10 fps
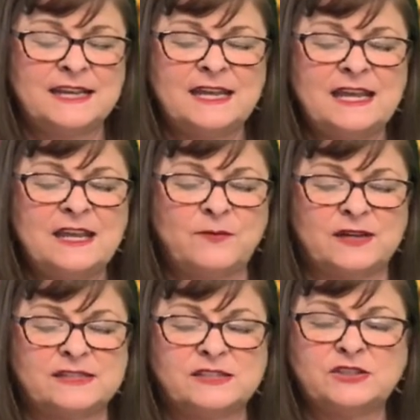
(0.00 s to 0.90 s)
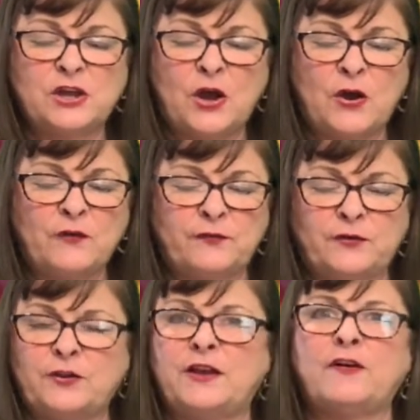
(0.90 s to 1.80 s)
He was so
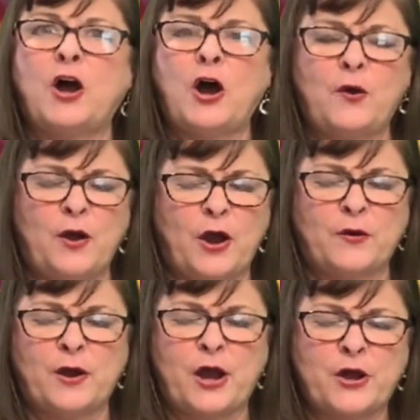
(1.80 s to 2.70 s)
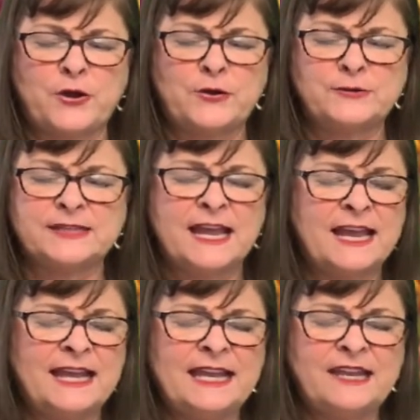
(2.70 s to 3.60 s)
full of ho-ho-hos,
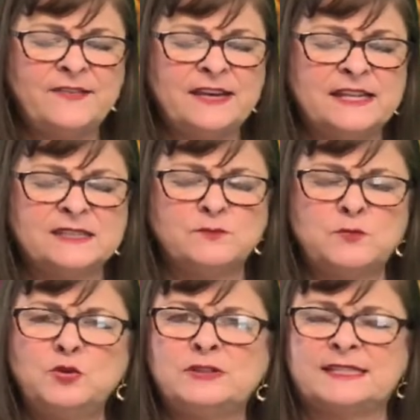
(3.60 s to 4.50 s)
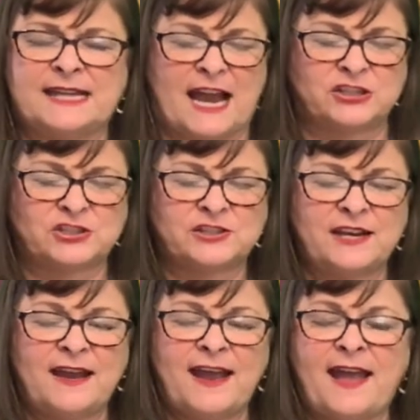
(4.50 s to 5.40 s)
even his moustache
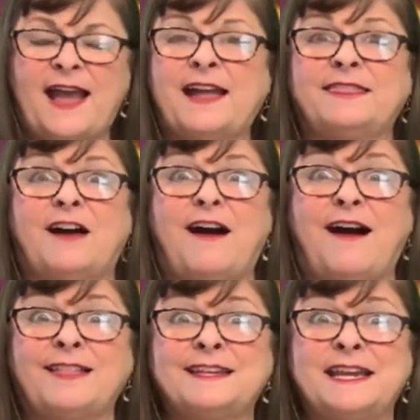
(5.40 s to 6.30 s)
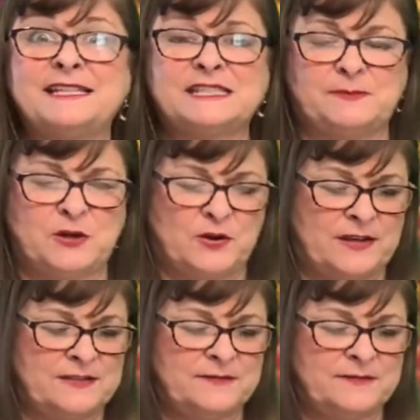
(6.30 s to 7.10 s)
had the holiday spirit.